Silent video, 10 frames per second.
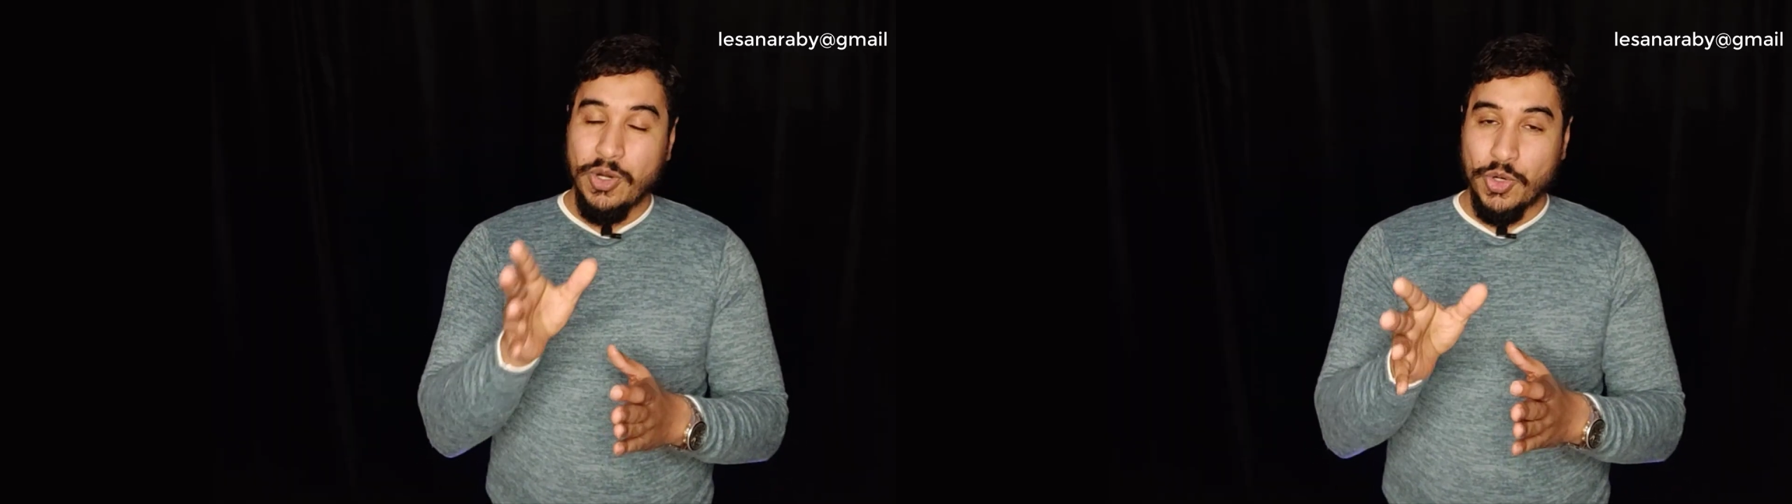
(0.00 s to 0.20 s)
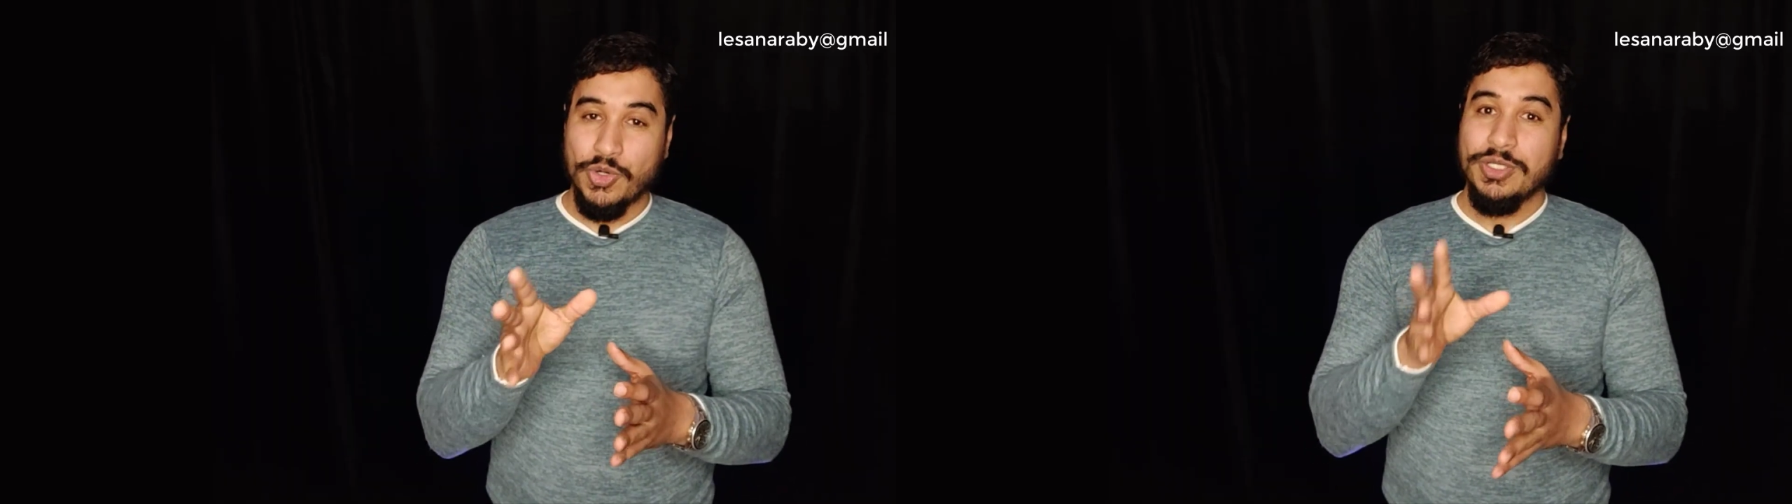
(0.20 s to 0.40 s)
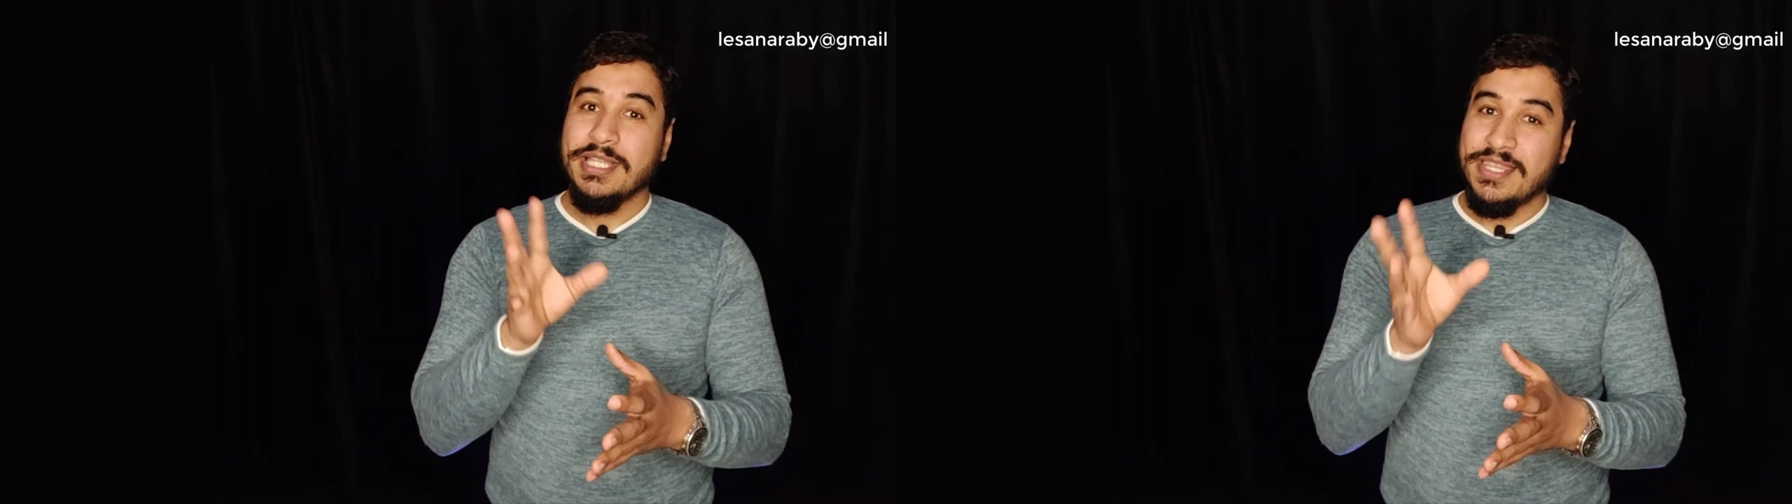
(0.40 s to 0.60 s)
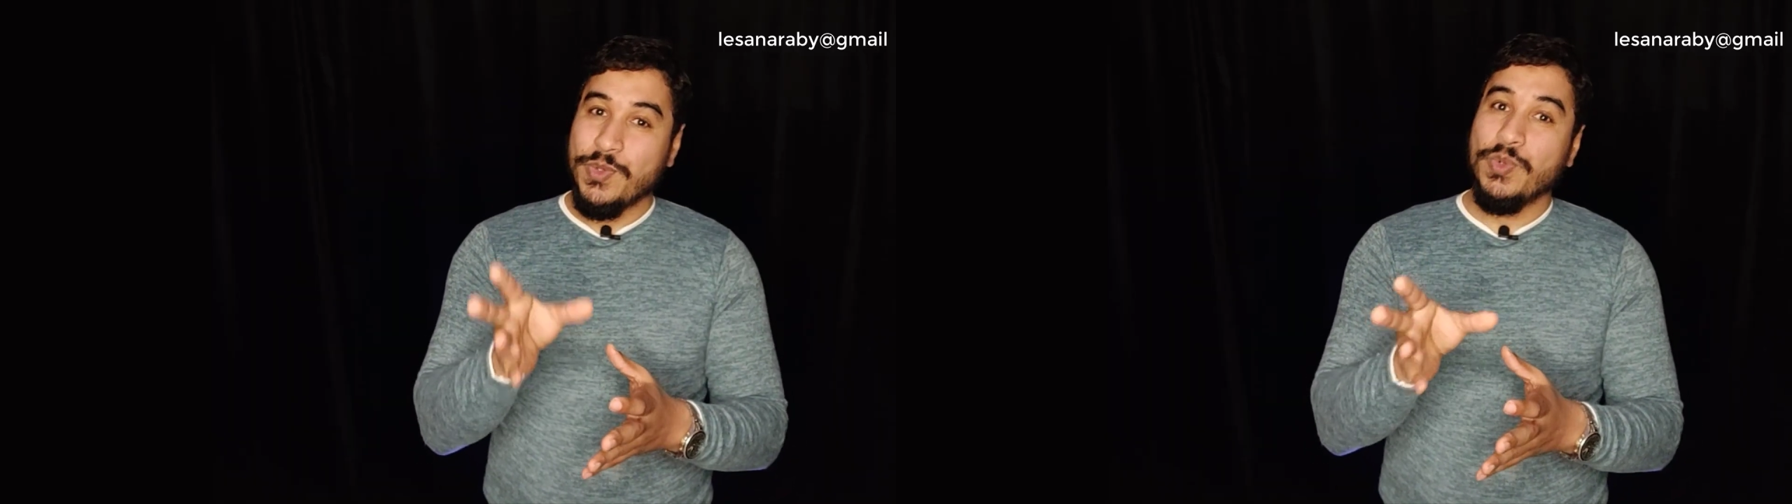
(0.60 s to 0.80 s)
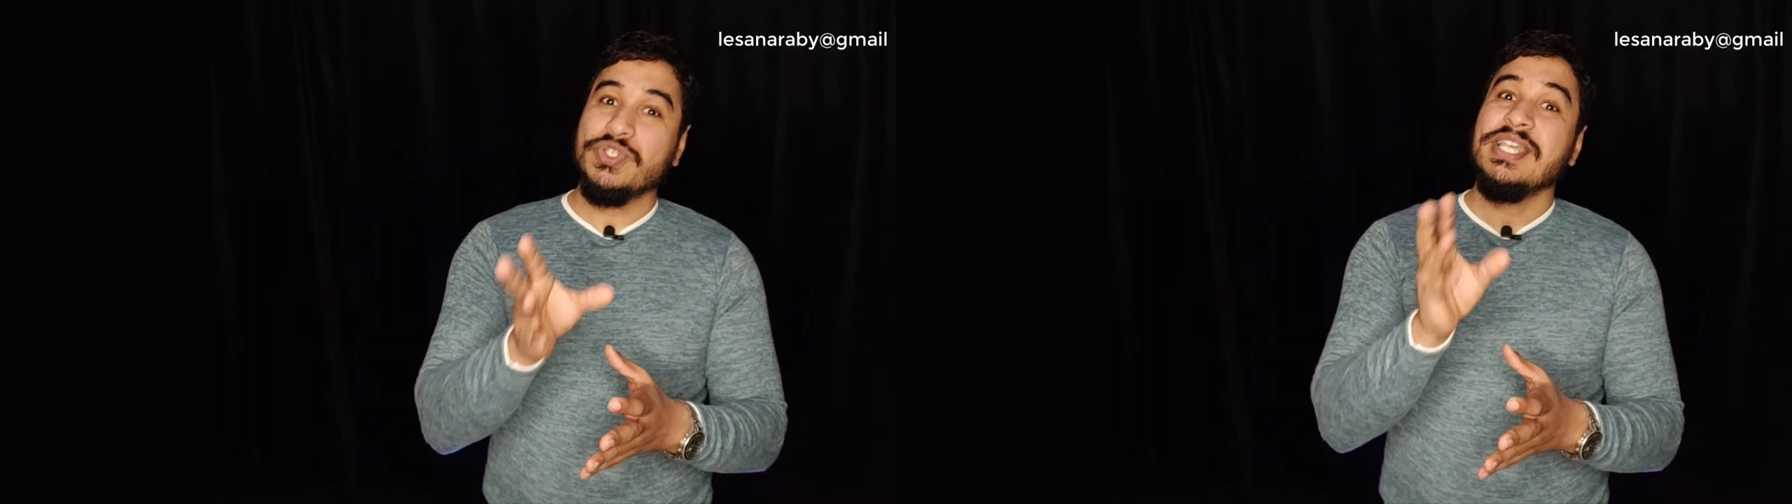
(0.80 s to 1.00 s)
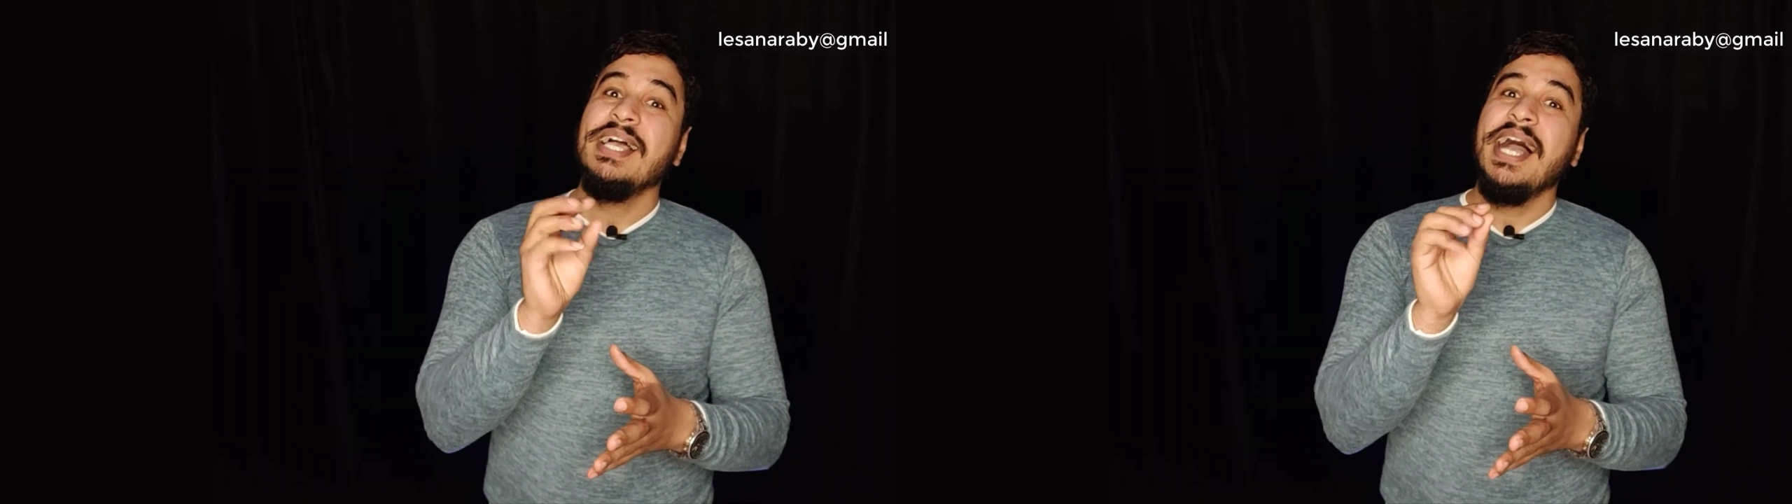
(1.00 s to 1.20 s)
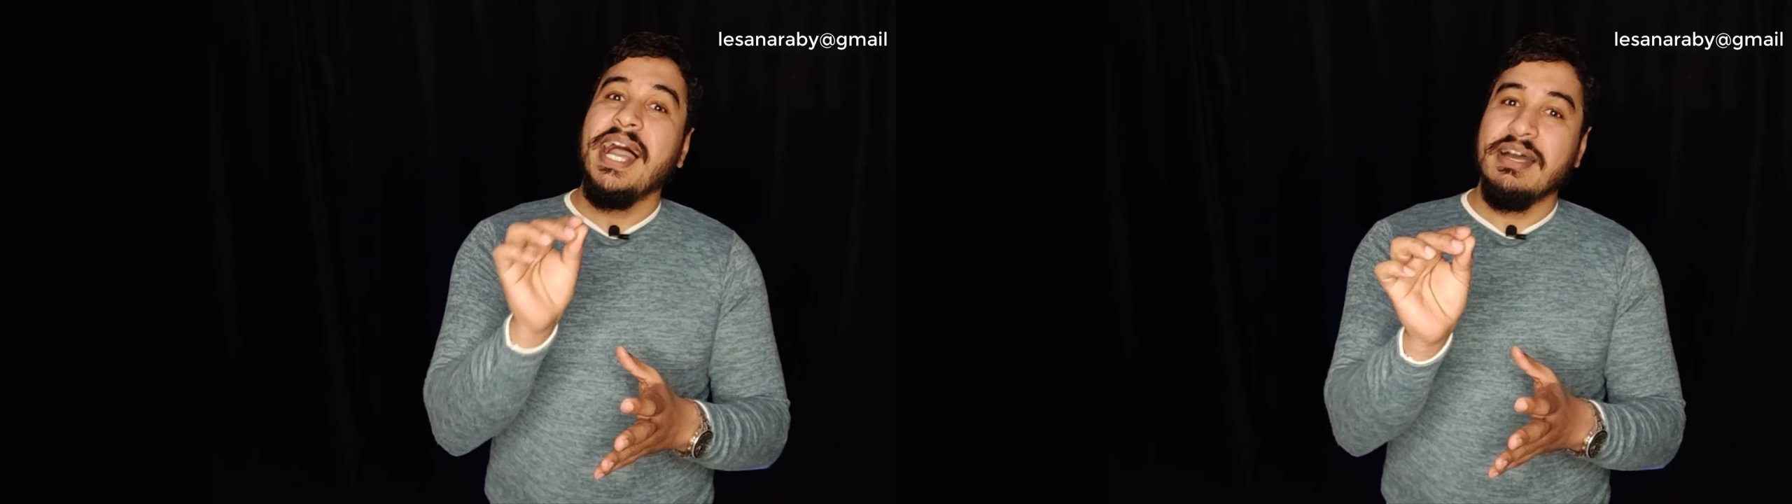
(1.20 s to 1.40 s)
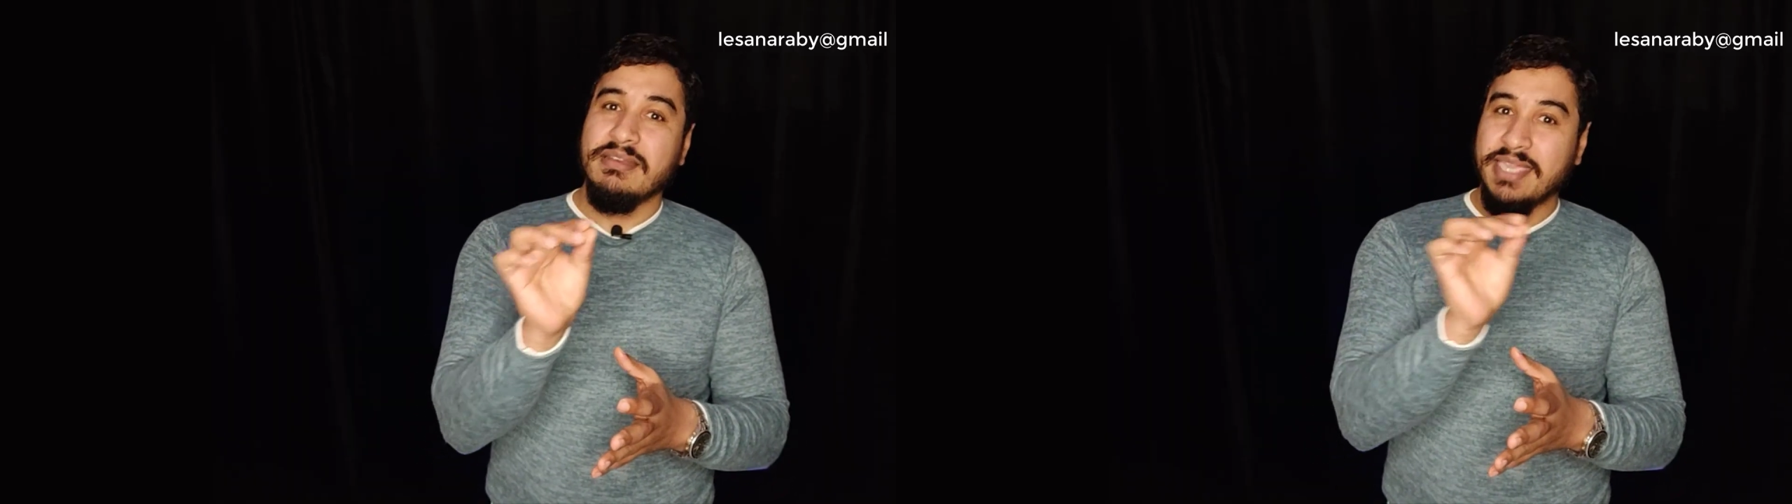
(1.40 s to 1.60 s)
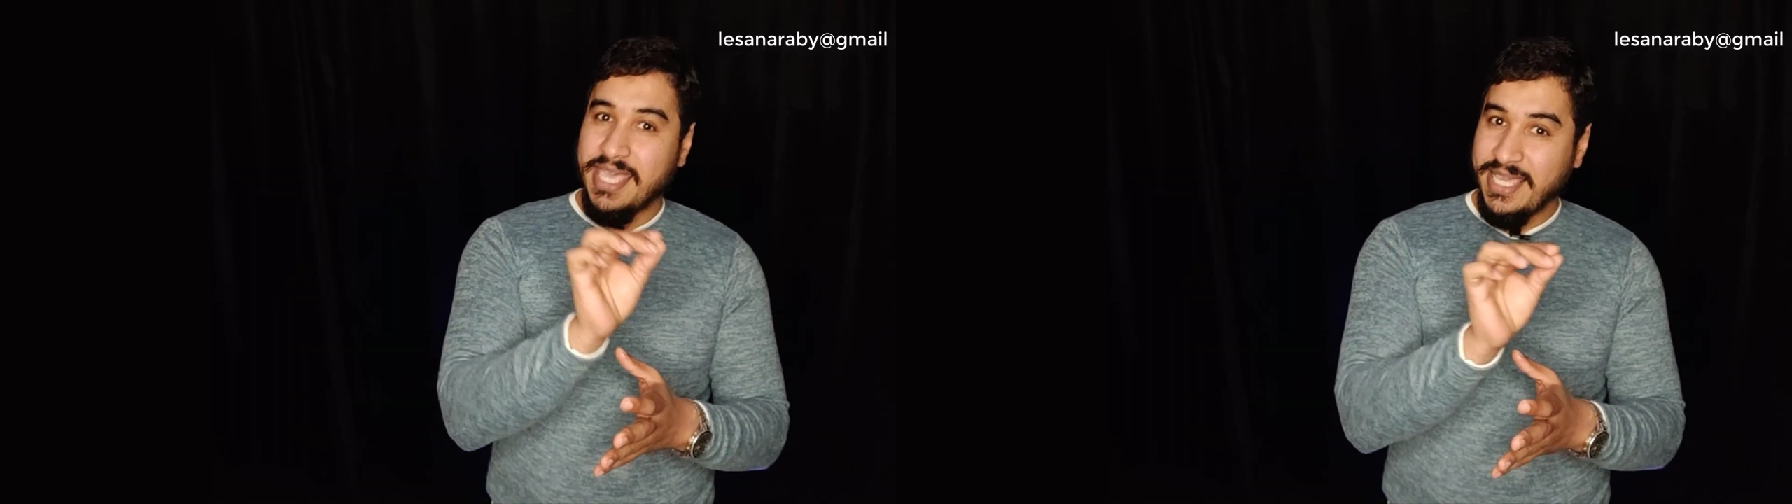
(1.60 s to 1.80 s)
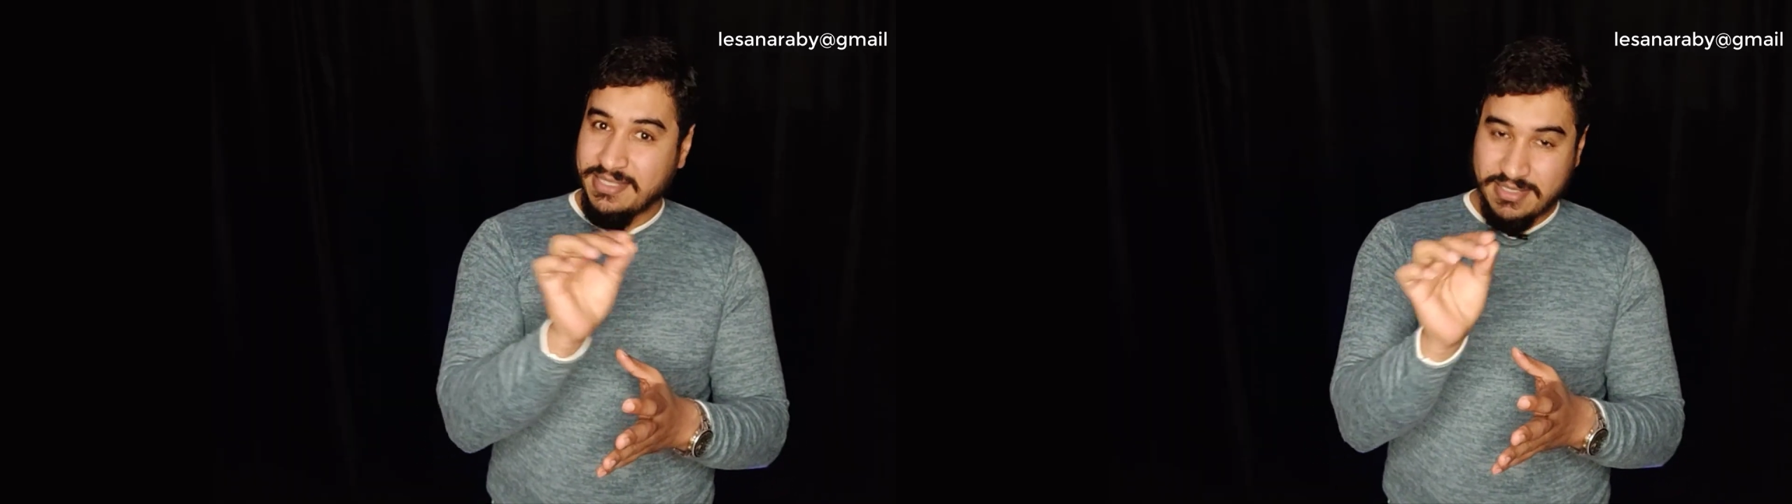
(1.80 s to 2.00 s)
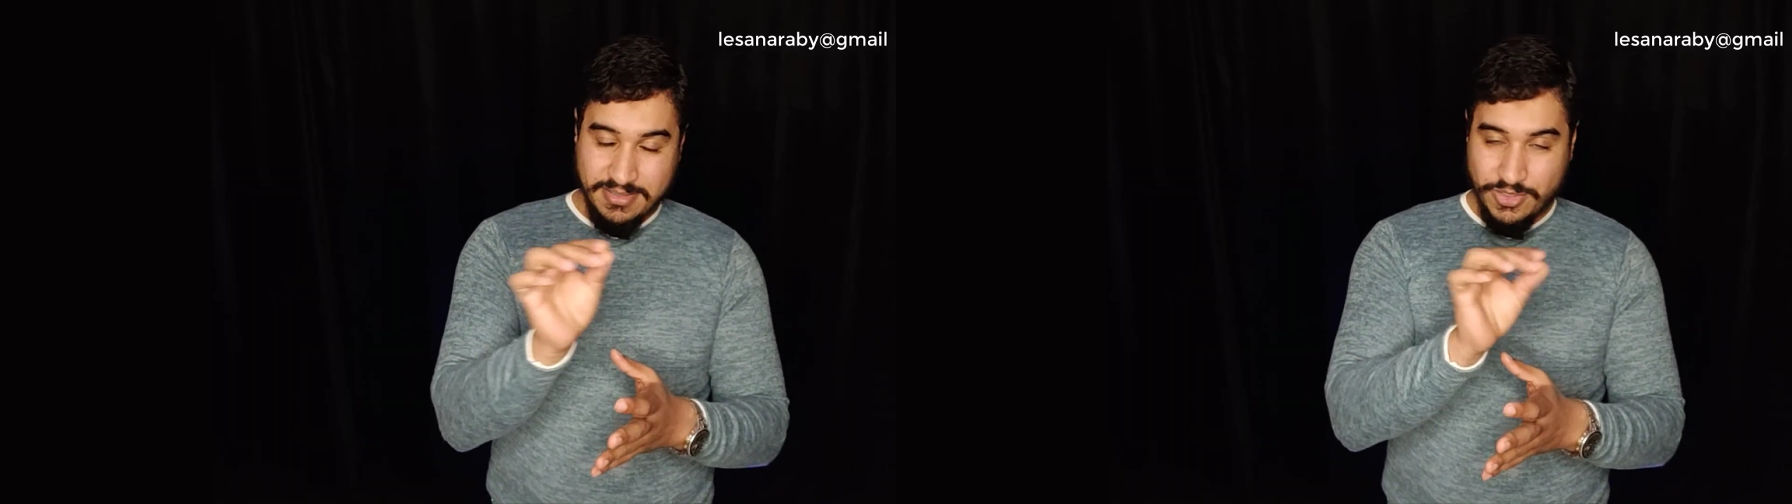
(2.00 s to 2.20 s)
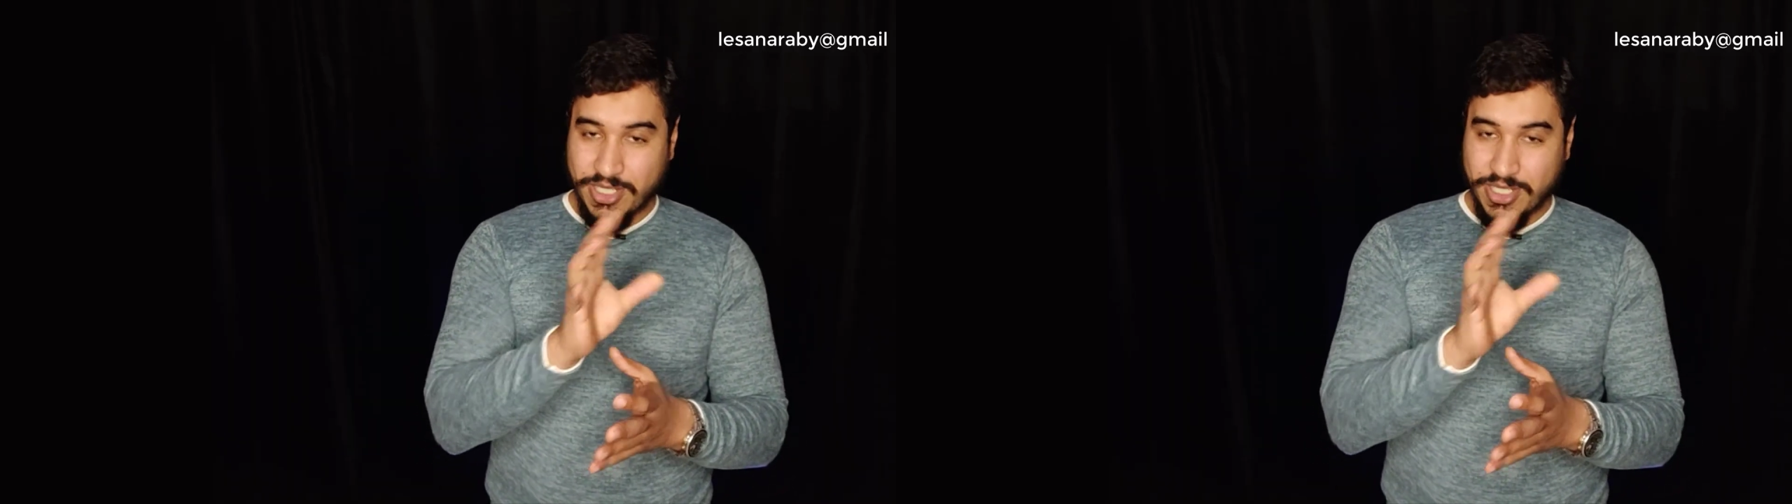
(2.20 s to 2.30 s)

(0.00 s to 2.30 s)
or those harakat,